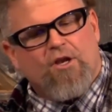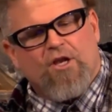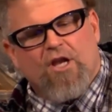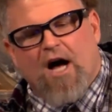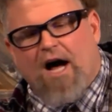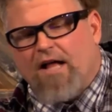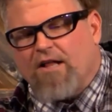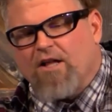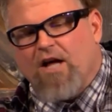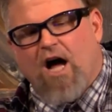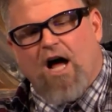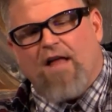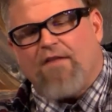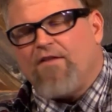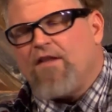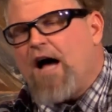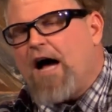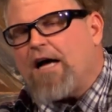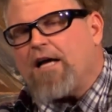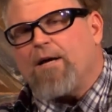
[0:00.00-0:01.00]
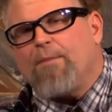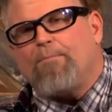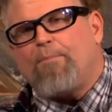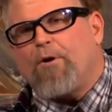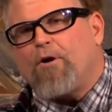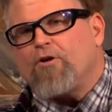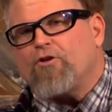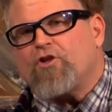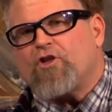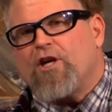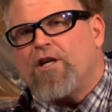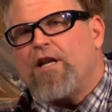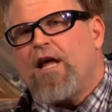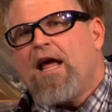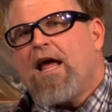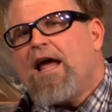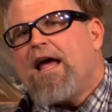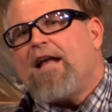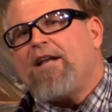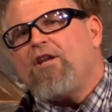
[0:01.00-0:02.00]
Not law and not compulsion.
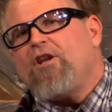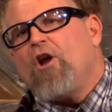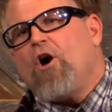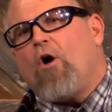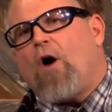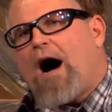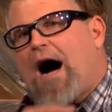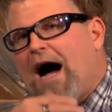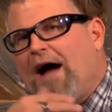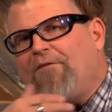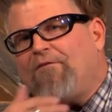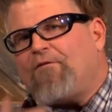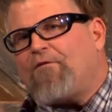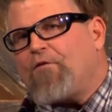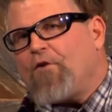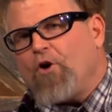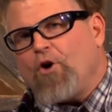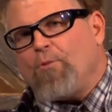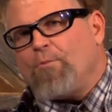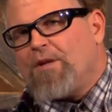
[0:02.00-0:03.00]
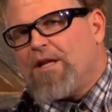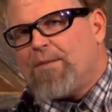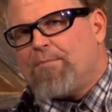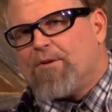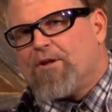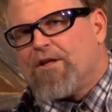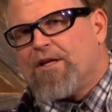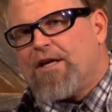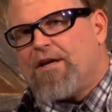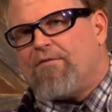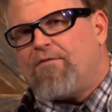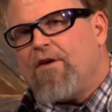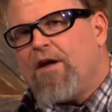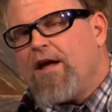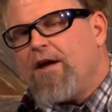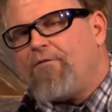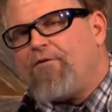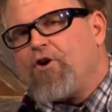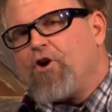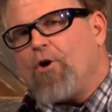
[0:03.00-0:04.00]
And you know, I firmly believe,
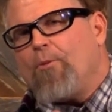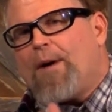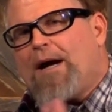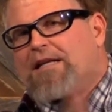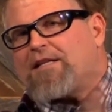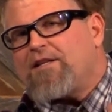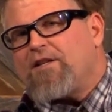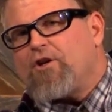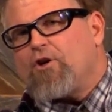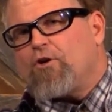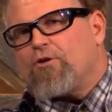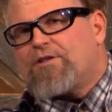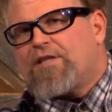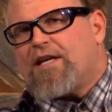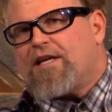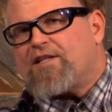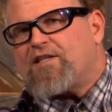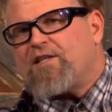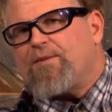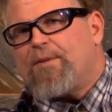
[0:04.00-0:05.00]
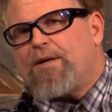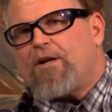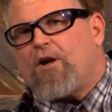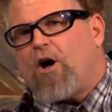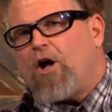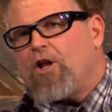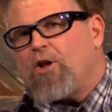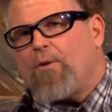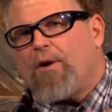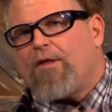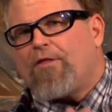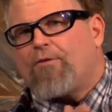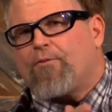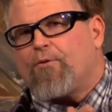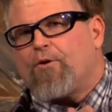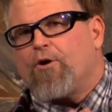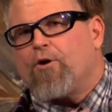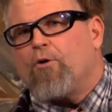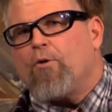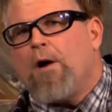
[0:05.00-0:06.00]
if you go back to the Old Testament all the way
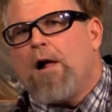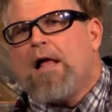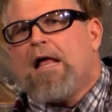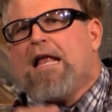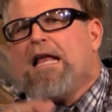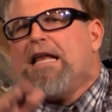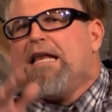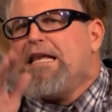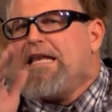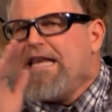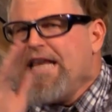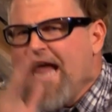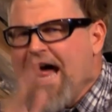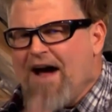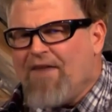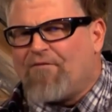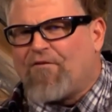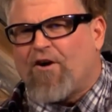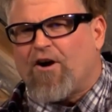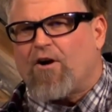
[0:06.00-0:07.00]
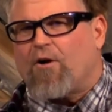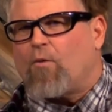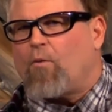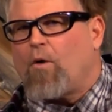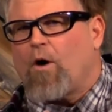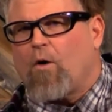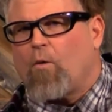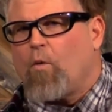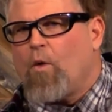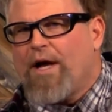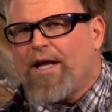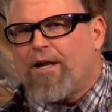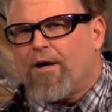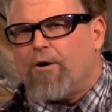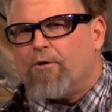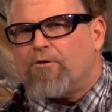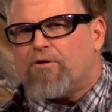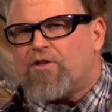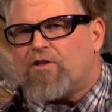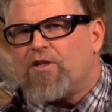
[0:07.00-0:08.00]
through, never were
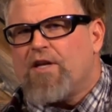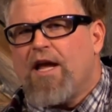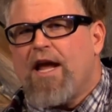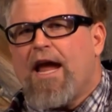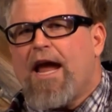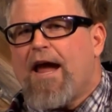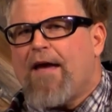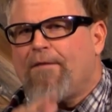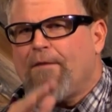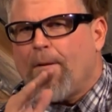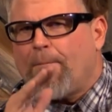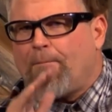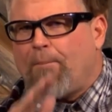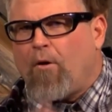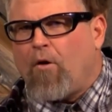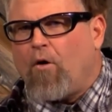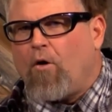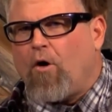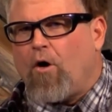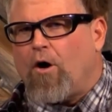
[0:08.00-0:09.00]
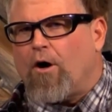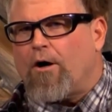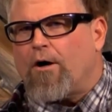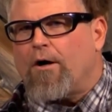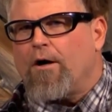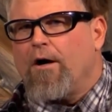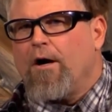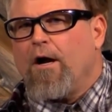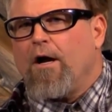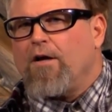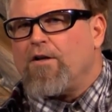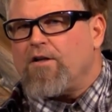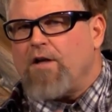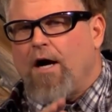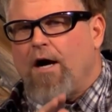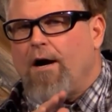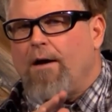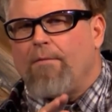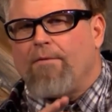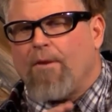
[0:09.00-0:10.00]
widows and the poor.
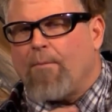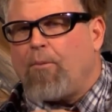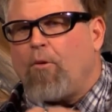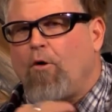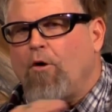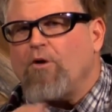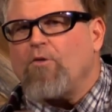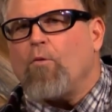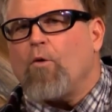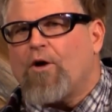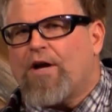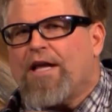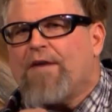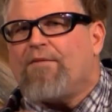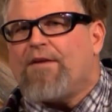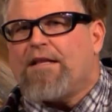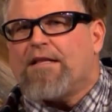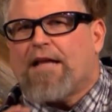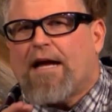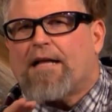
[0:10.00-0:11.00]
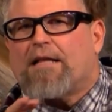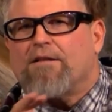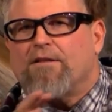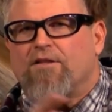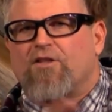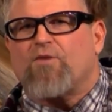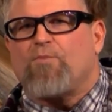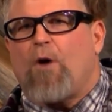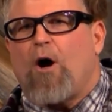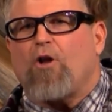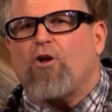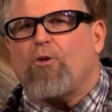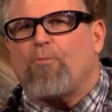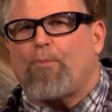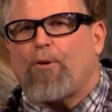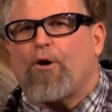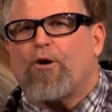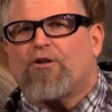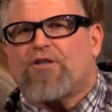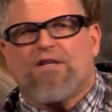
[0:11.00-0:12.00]
The poor were giving like smaller
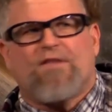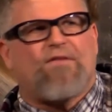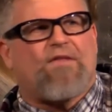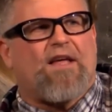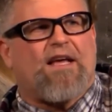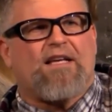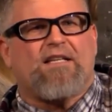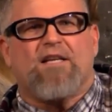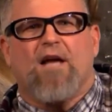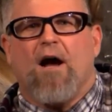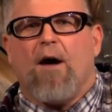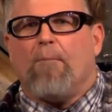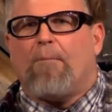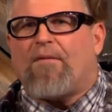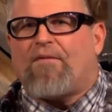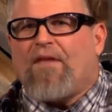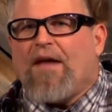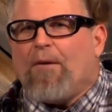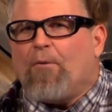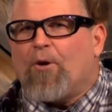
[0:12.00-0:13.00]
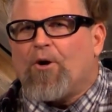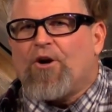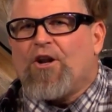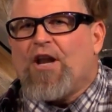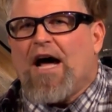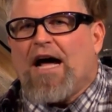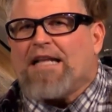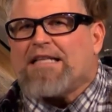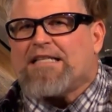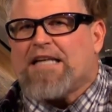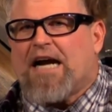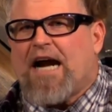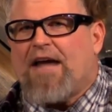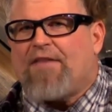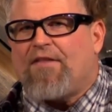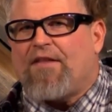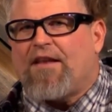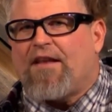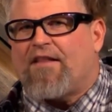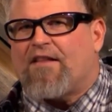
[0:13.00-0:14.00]
birds and things, but they were not
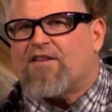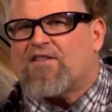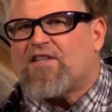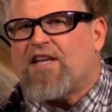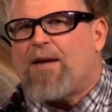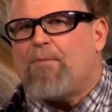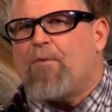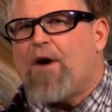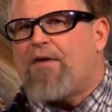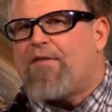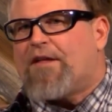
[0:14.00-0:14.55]
tithing in the same way.